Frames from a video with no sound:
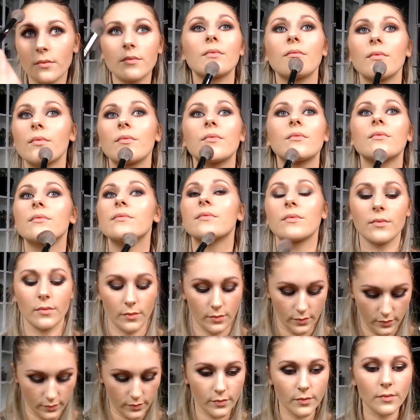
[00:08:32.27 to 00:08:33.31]
And I
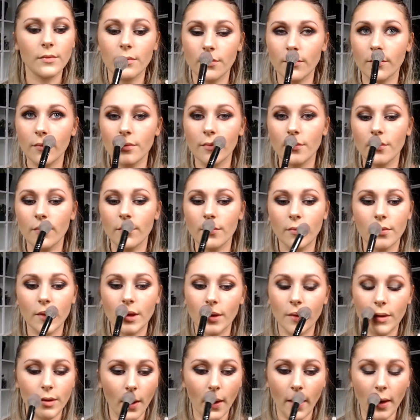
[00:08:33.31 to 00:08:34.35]
always put a little bit on my
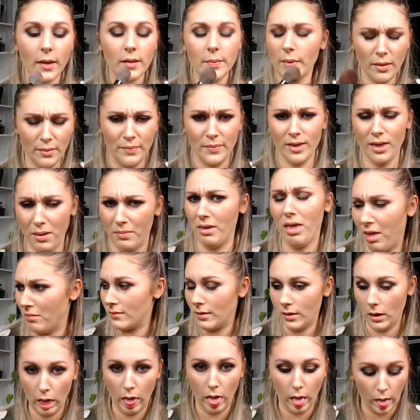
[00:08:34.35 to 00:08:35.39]
forehead and chin,
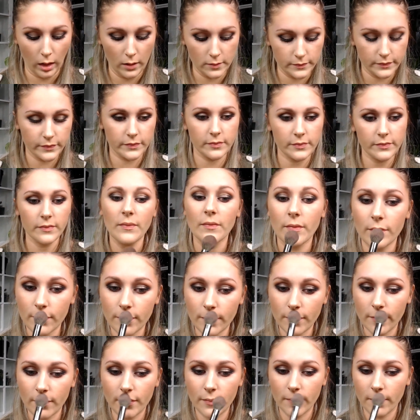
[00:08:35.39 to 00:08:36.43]
and I put so
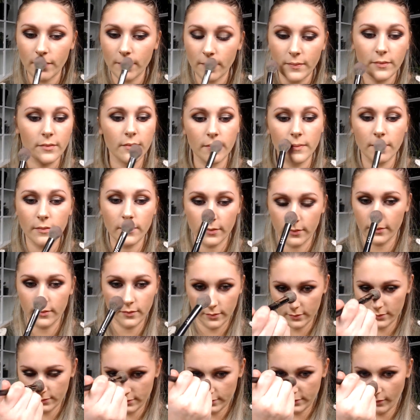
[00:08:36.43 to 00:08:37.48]
much on that I started choking.